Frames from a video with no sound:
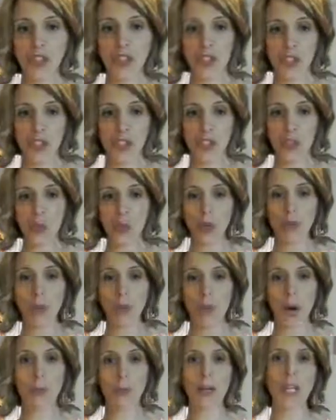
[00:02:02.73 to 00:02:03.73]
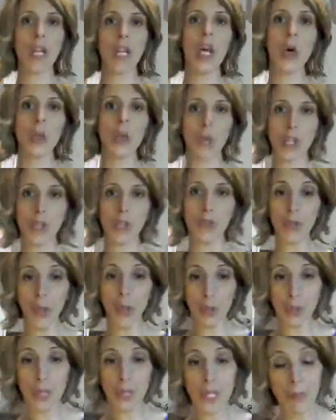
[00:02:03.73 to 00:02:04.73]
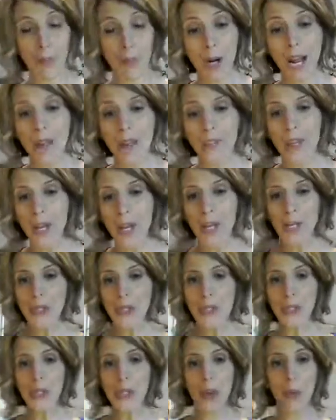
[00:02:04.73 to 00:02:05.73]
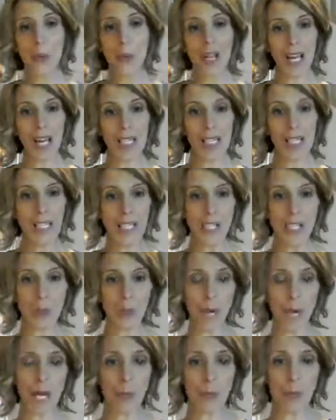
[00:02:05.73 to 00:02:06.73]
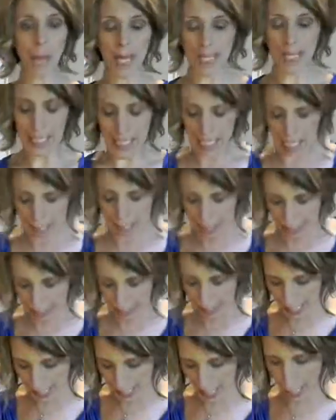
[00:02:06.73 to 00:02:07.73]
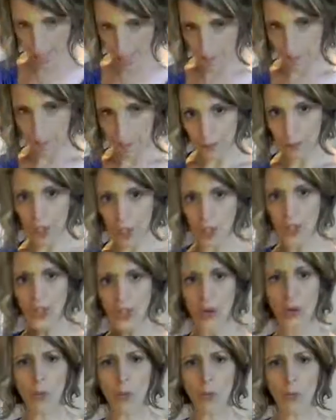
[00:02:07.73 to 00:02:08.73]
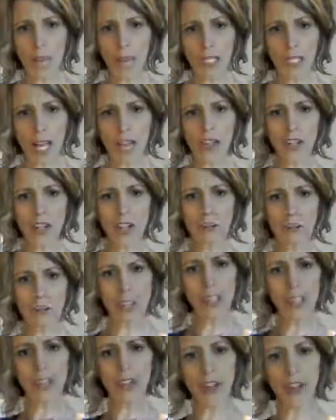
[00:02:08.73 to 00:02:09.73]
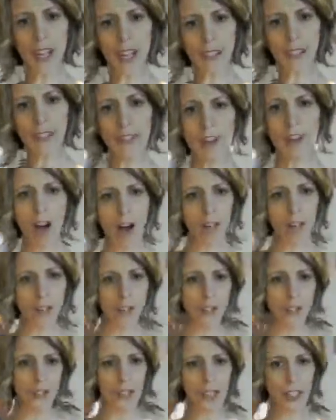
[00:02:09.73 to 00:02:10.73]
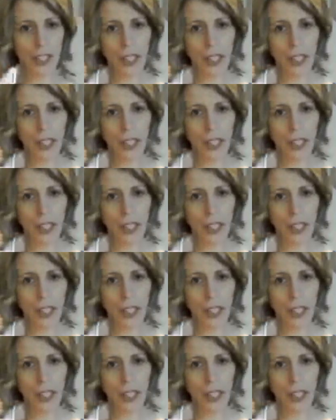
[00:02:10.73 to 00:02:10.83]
a short moment when you use the breath. So what I like to recommend is actually putting your hands on your